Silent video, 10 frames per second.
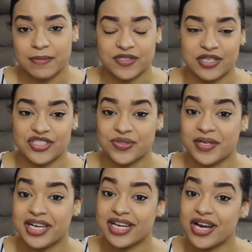So I just want
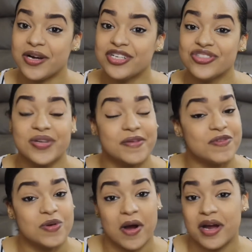to encourage you, if
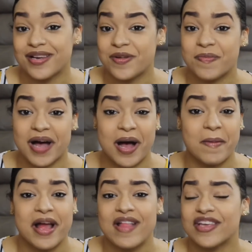you are a new mom,
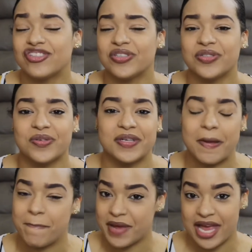that you're doing a
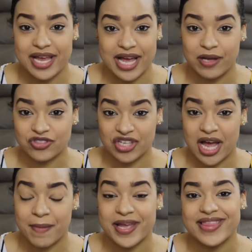bang out
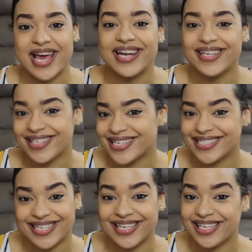job, and that it does
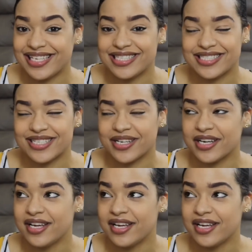get easier.